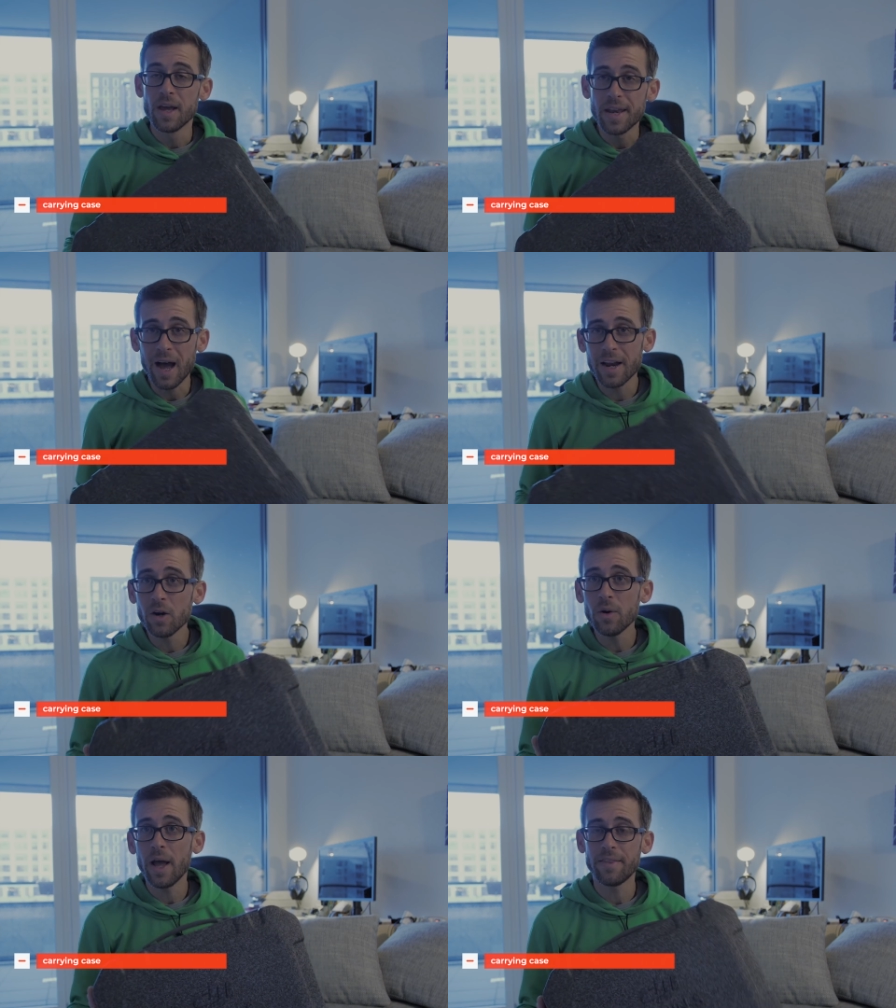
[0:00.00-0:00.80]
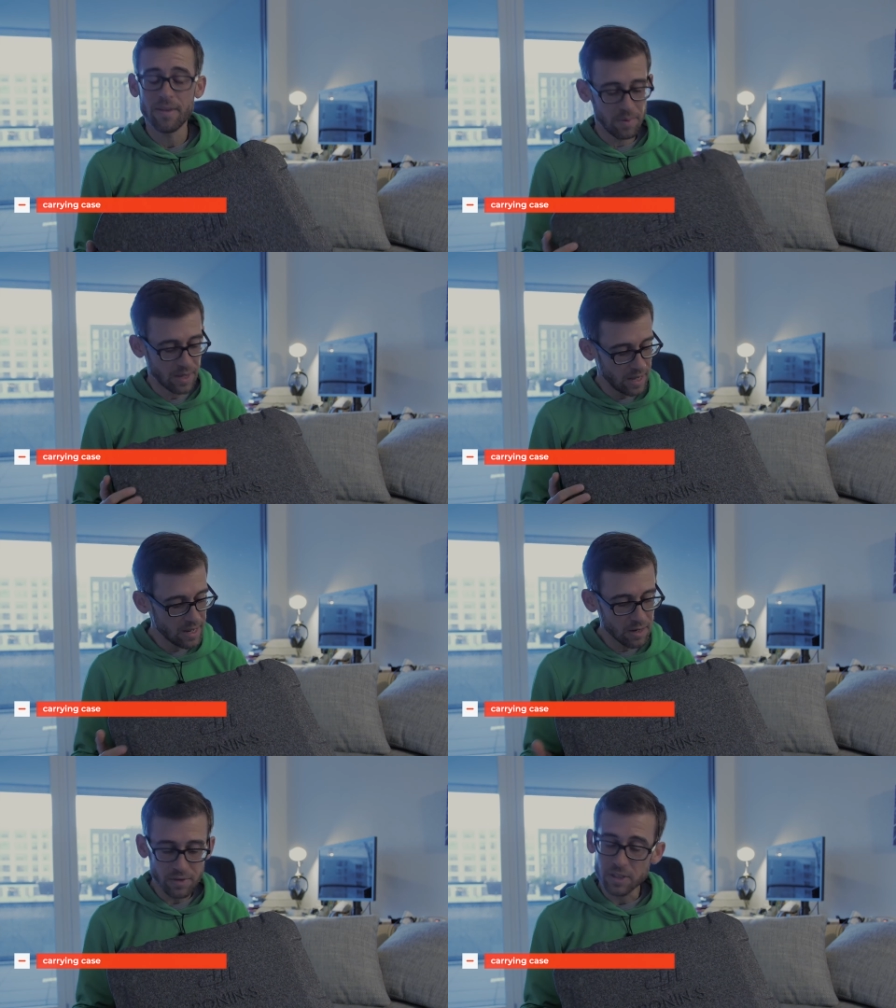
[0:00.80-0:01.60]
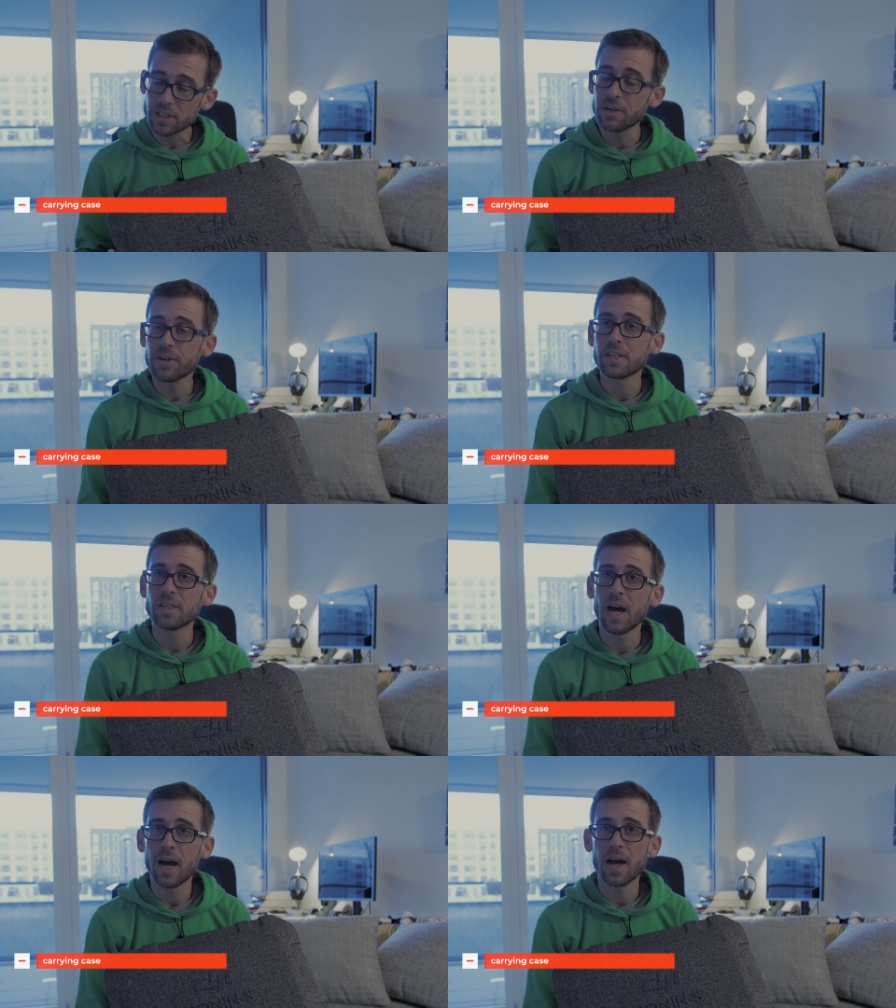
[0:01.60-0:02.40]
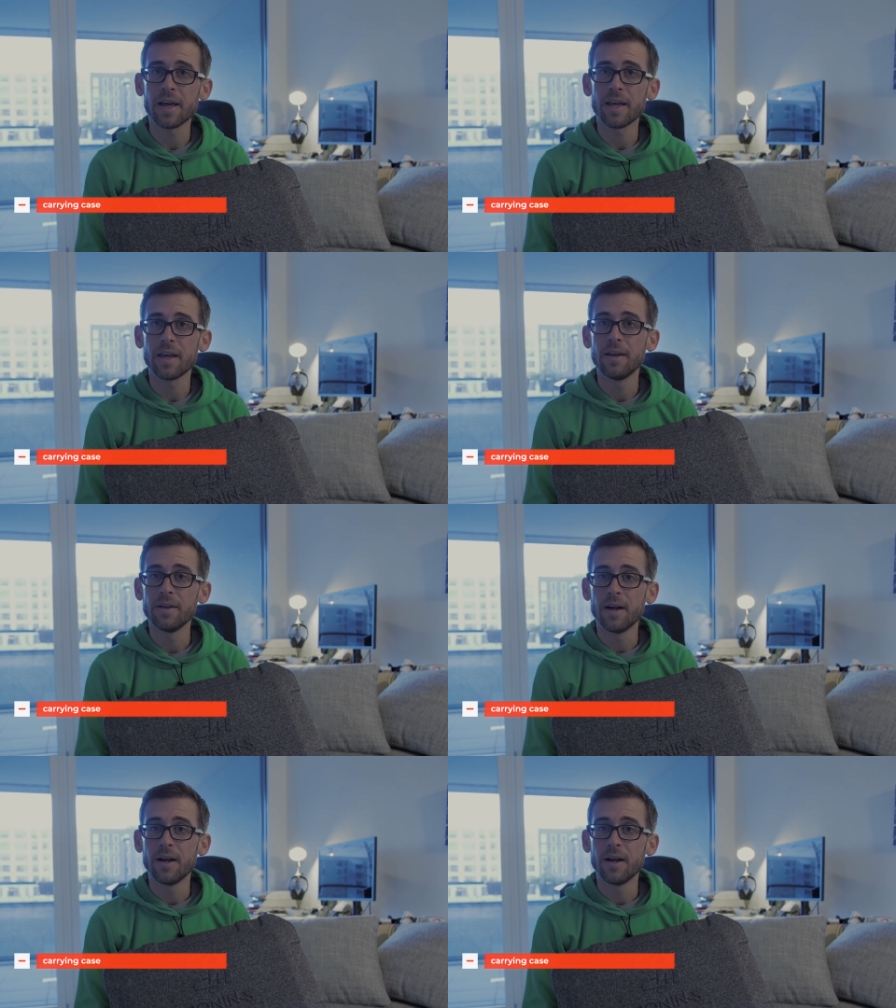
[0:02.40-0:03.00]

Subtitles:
Now, I know at the beginning of the series I